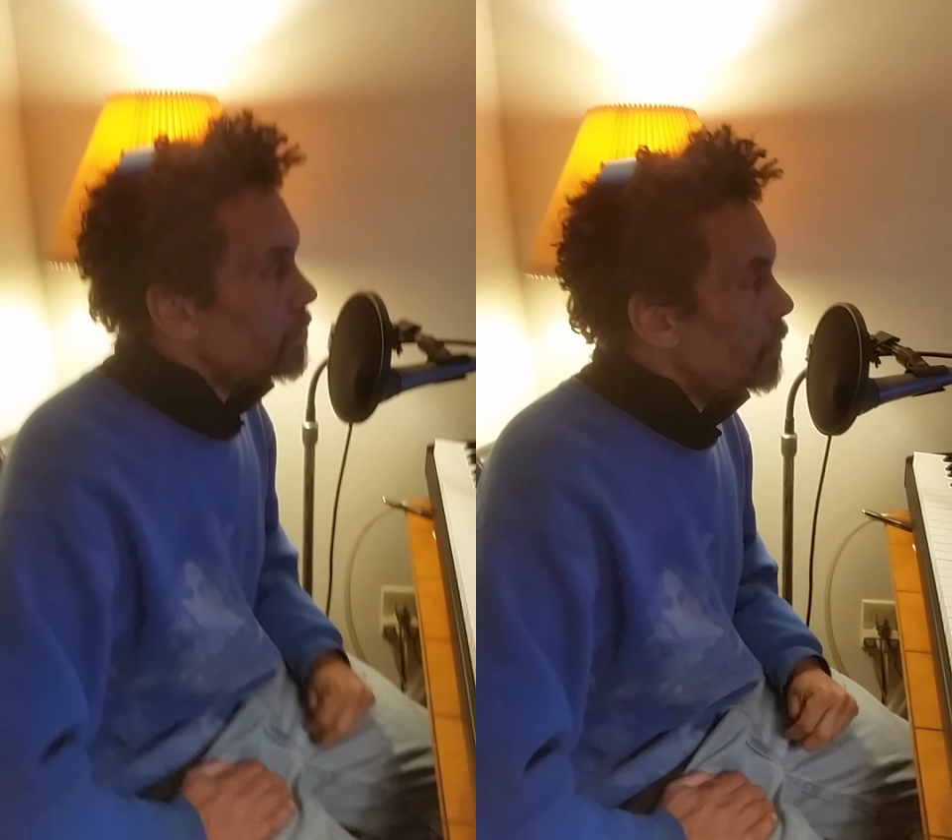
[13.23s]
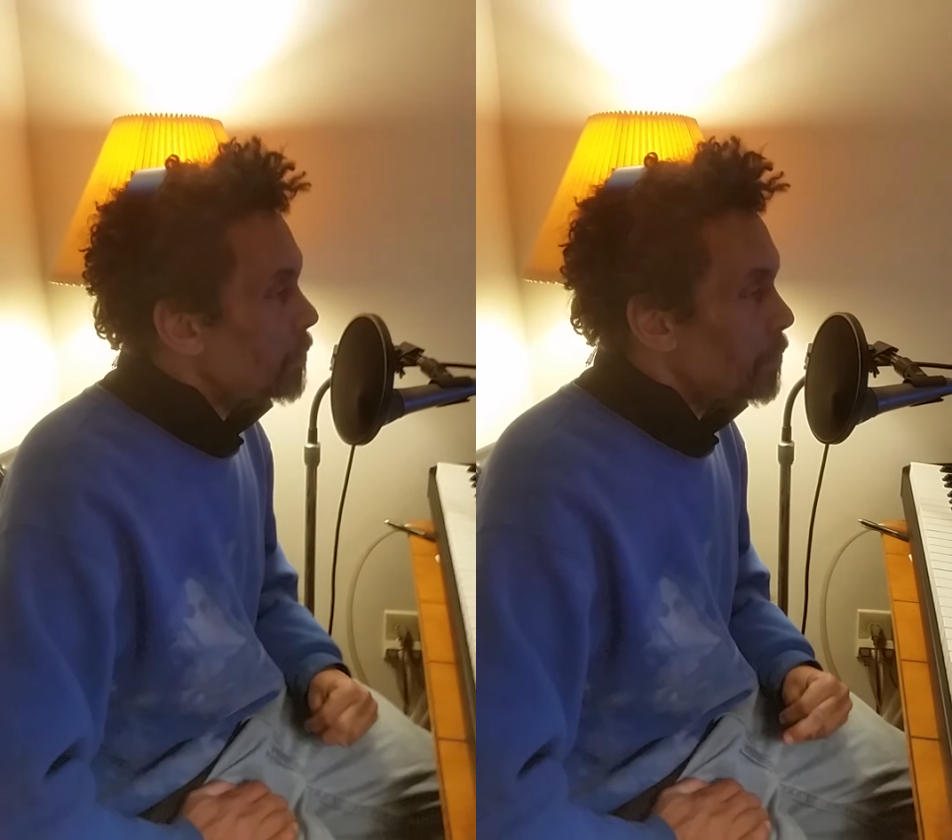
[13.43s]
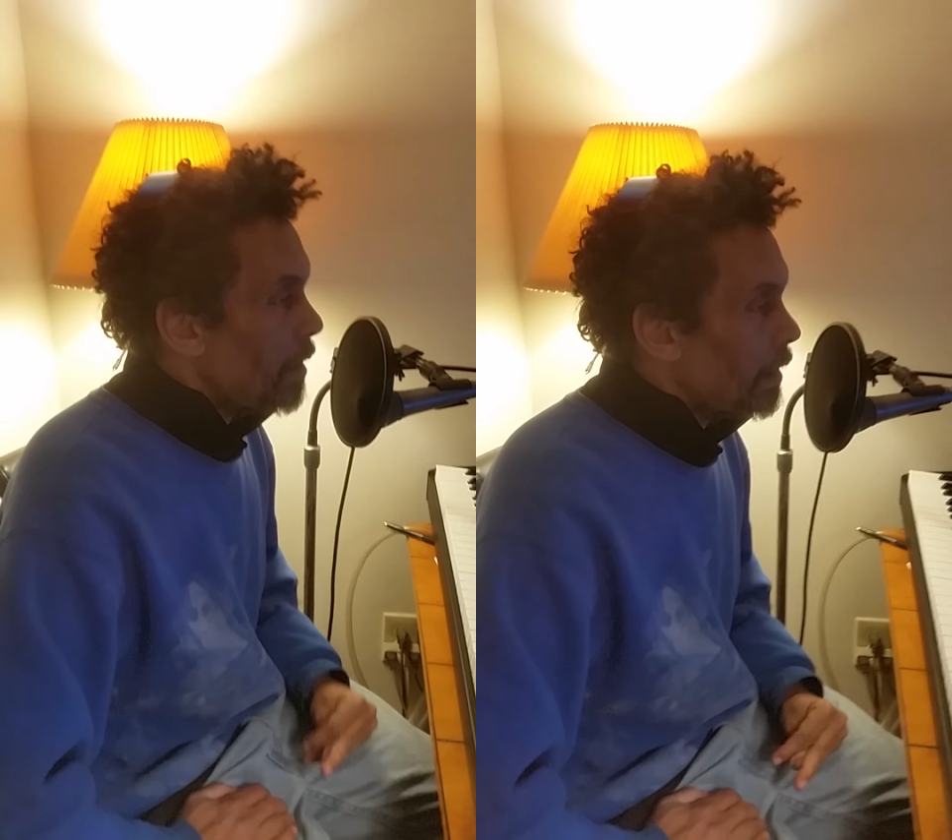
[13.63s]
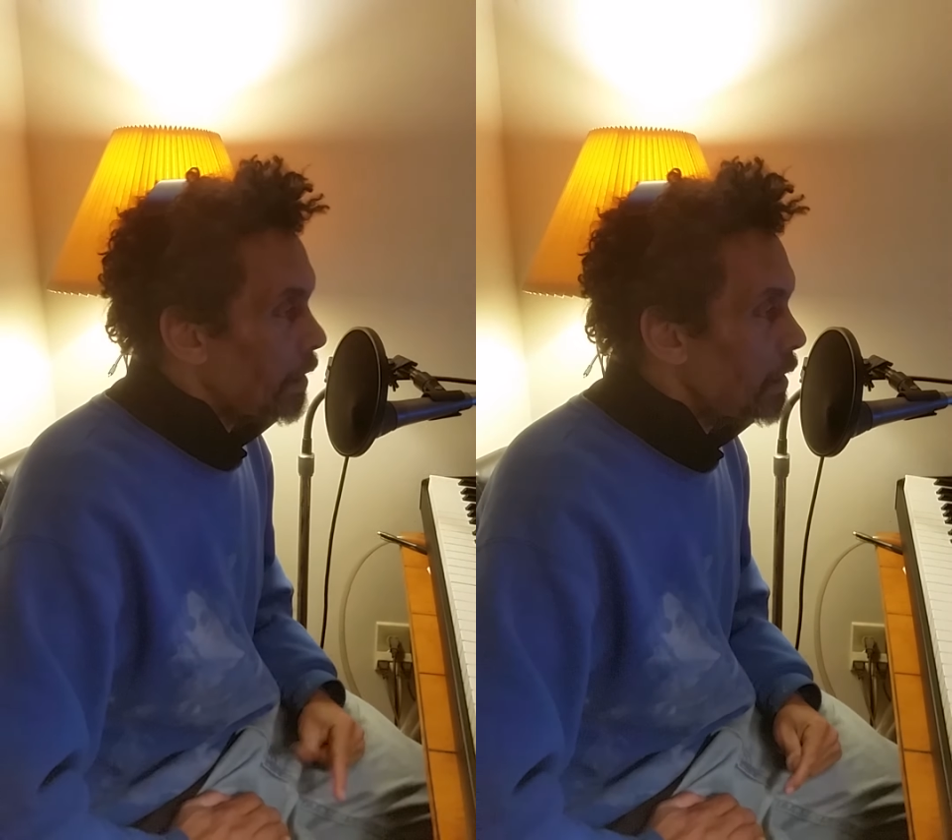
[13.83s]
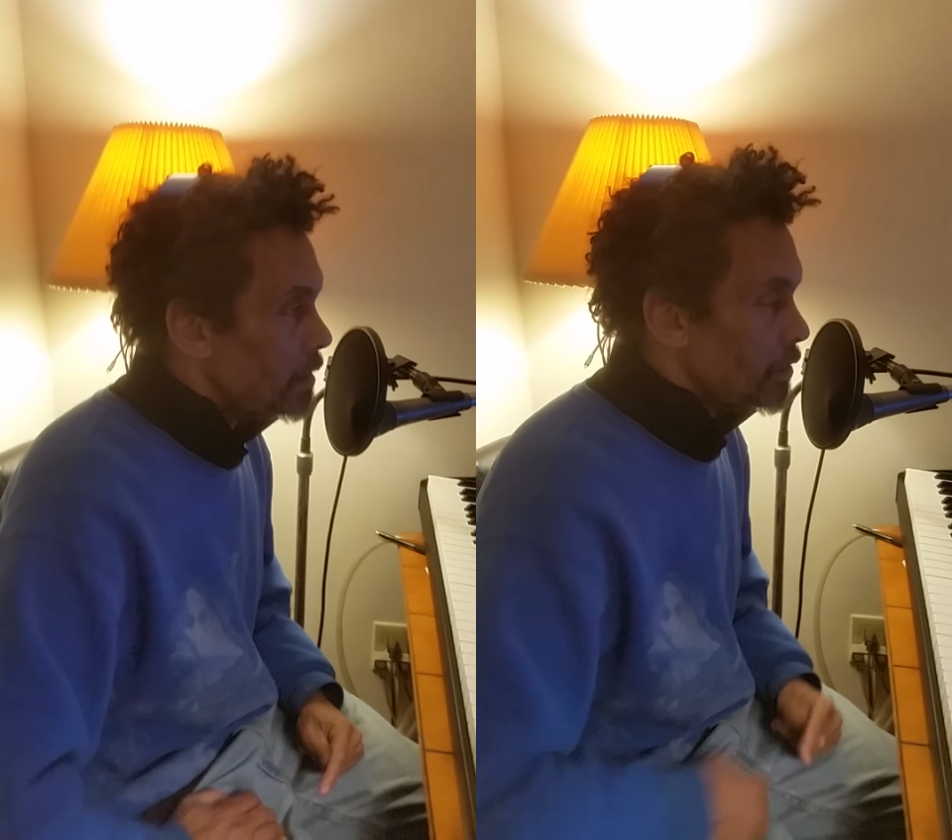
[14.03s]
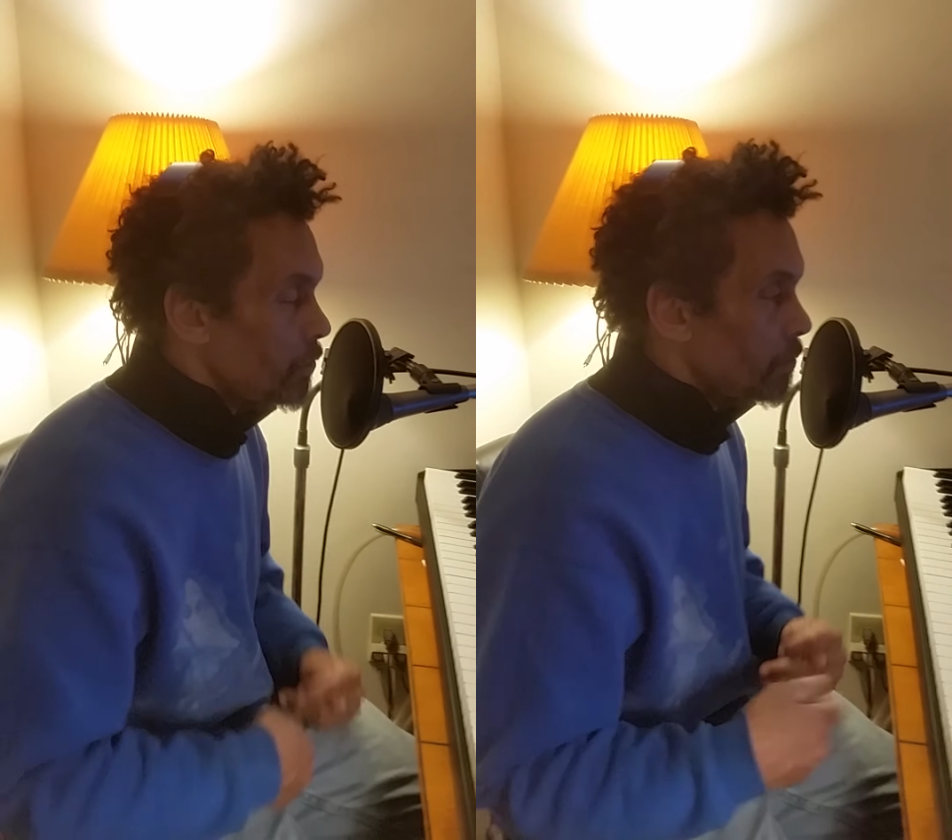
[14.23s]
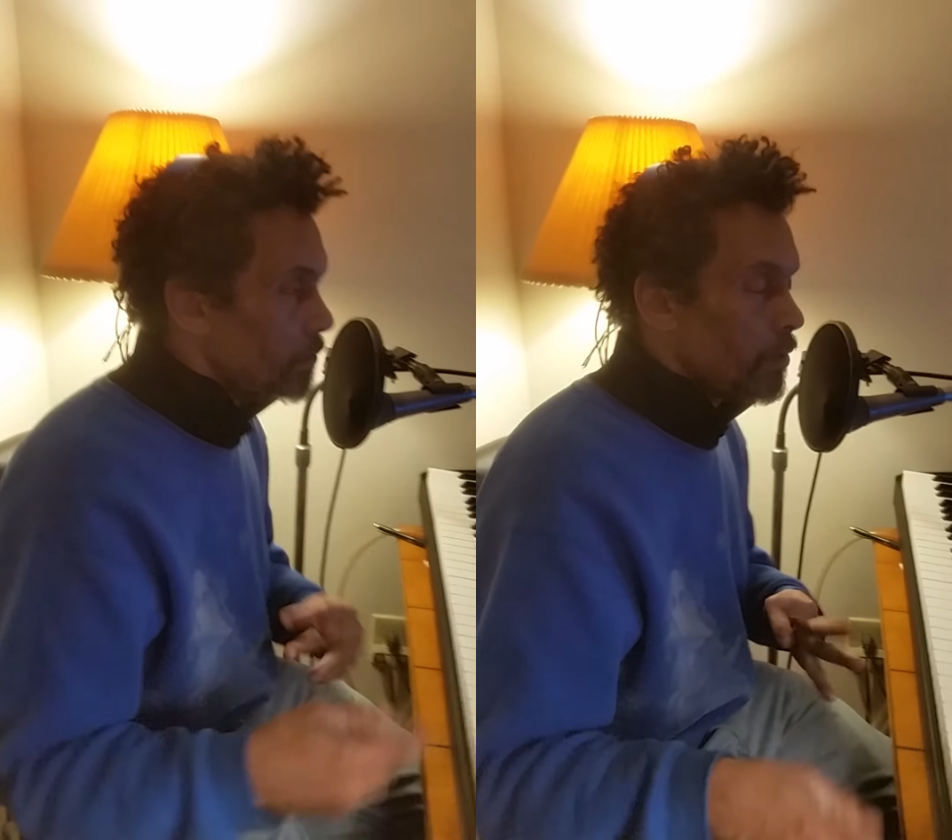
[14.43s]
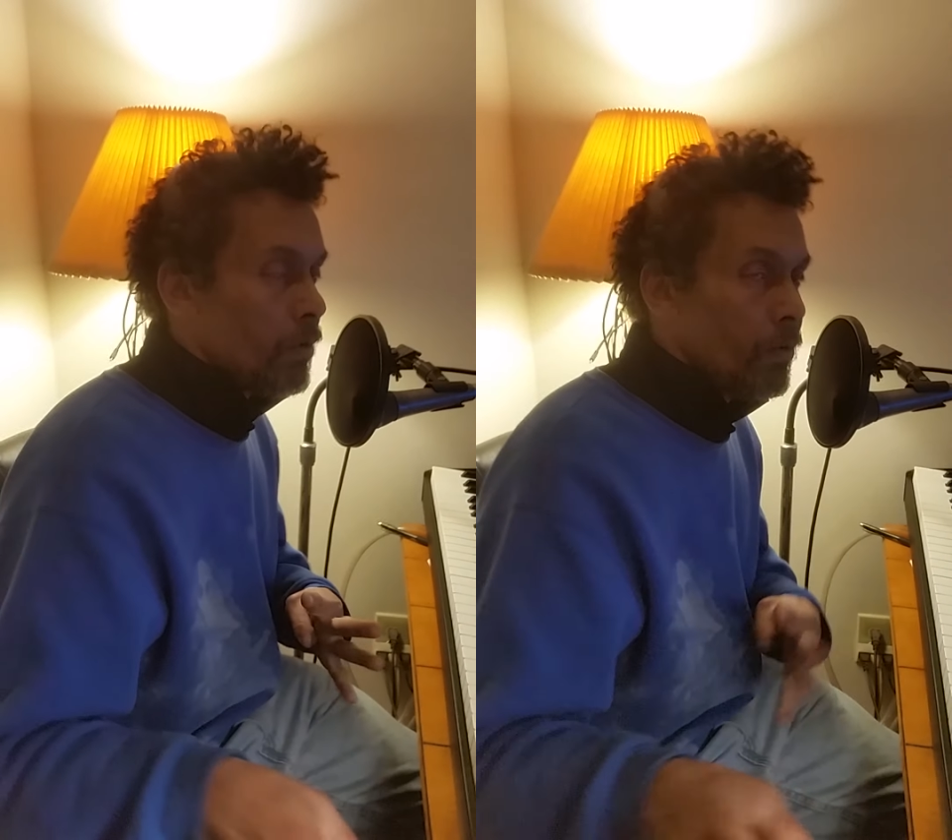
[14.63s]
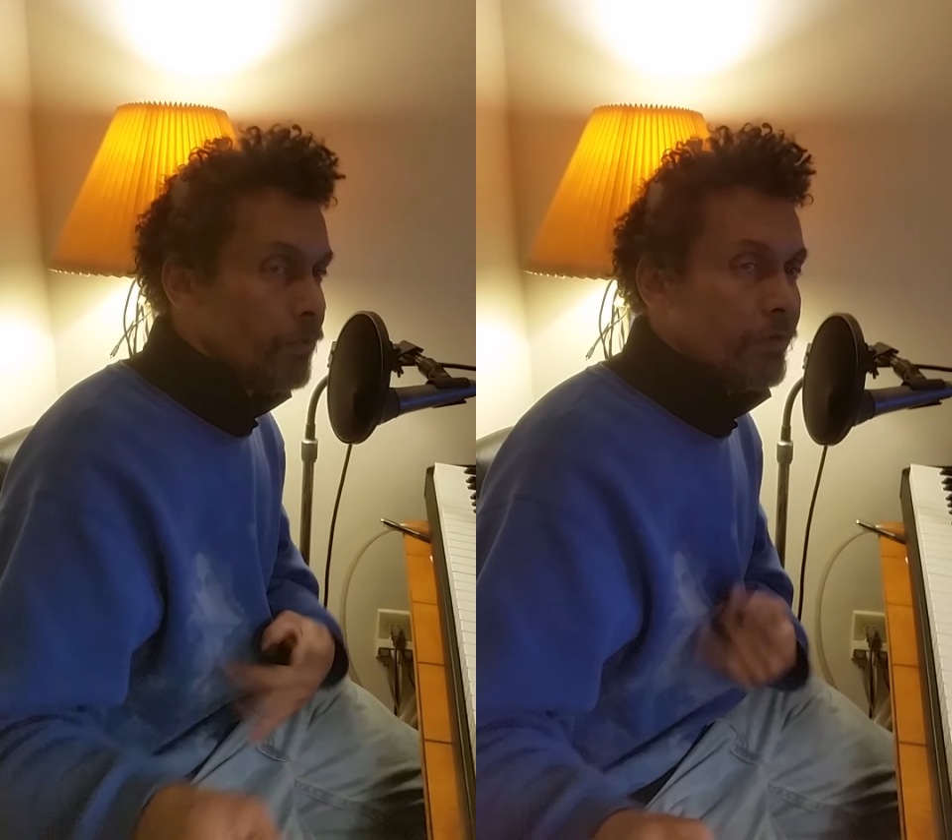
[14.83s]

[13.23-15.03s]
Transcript: We've been making hits. the whole